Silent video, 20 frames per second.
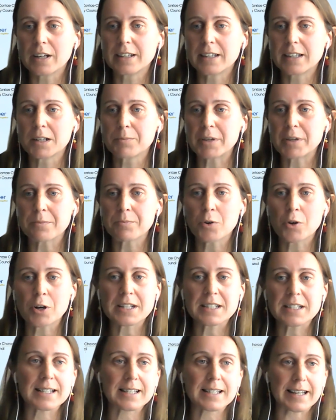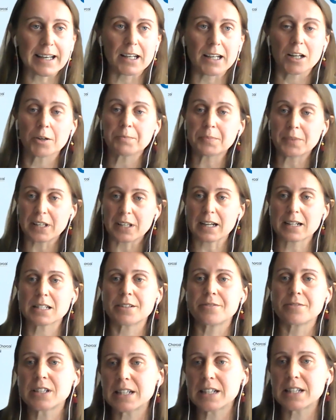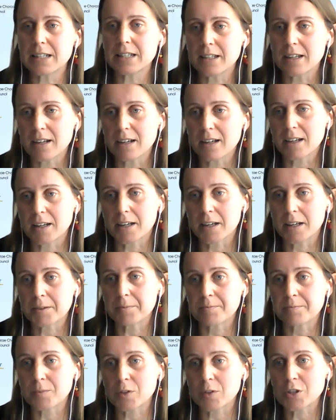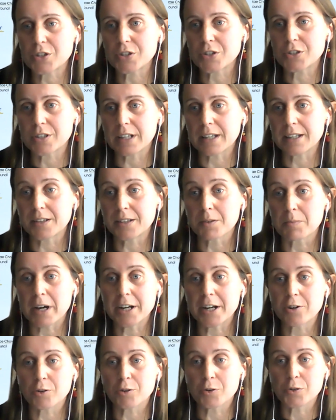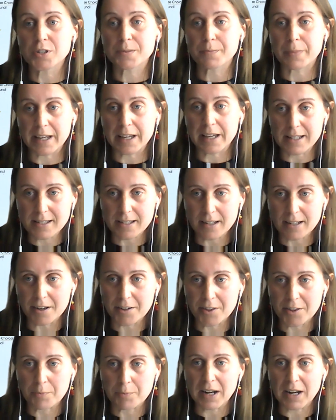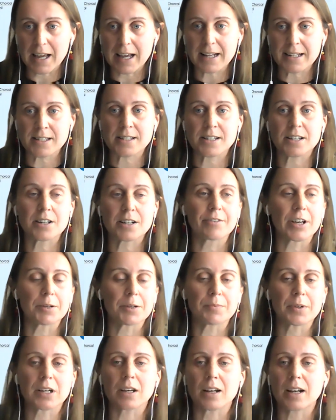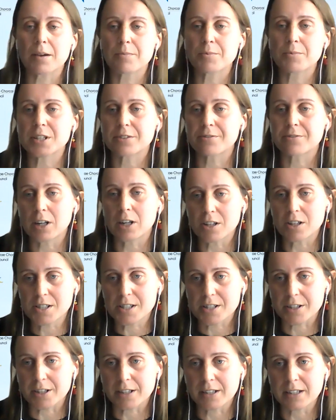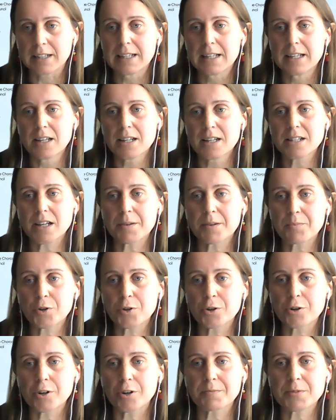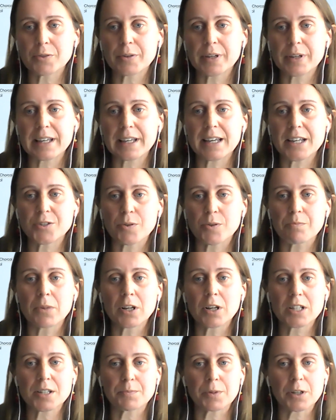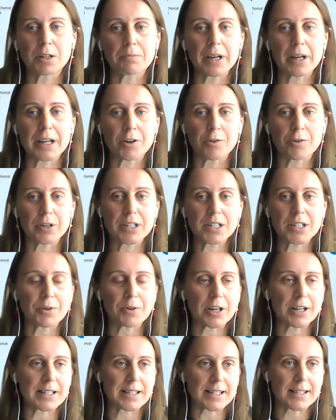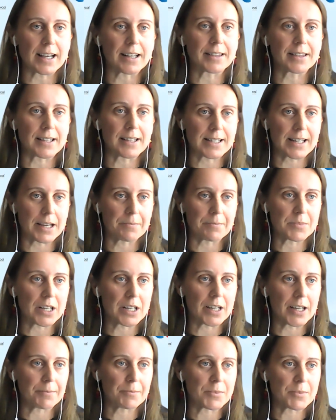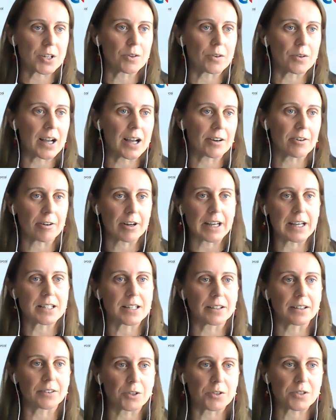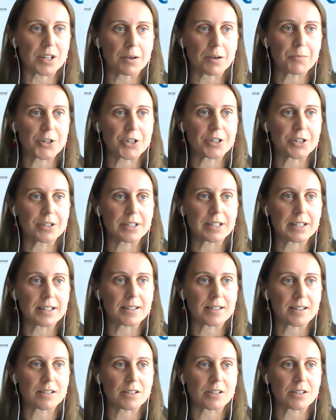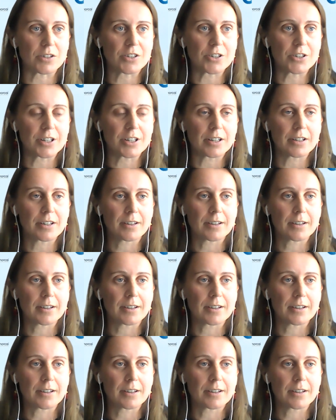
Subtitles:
it'll be important to scale up the activity in the micro space. Are there plans to develop a collaborative cluster type program to engage with multiple micro enterprises at the same time? So aggregating those opportunities as such.